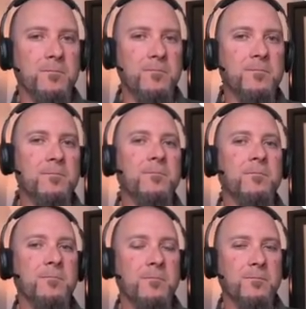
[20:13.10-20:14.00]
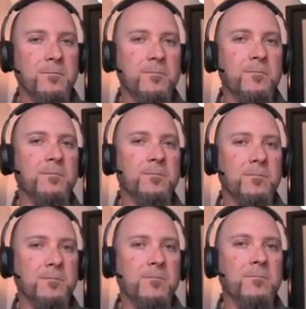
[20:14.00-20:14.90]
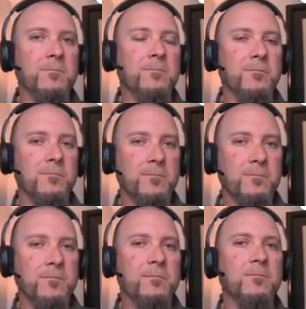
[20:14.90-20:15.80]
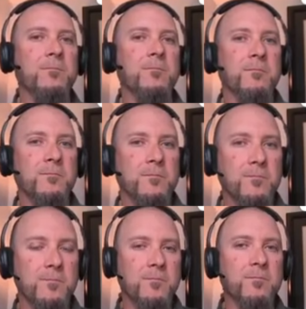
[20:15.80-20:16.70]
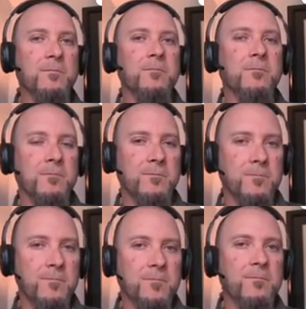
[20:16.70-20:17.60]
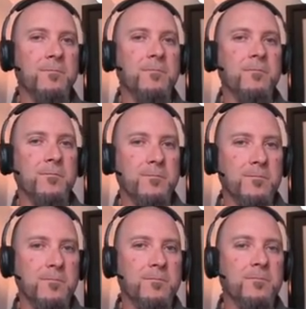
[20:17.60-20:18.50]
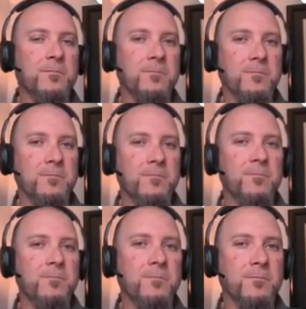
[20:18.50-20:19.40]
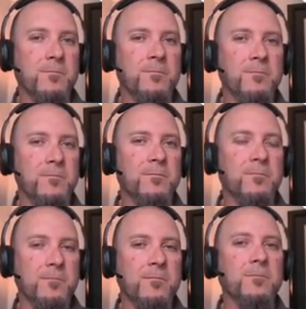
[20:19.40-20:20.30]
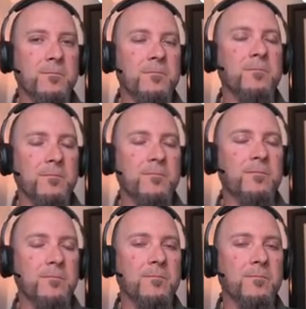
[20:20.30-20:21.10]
No words are spoken by the person on screen.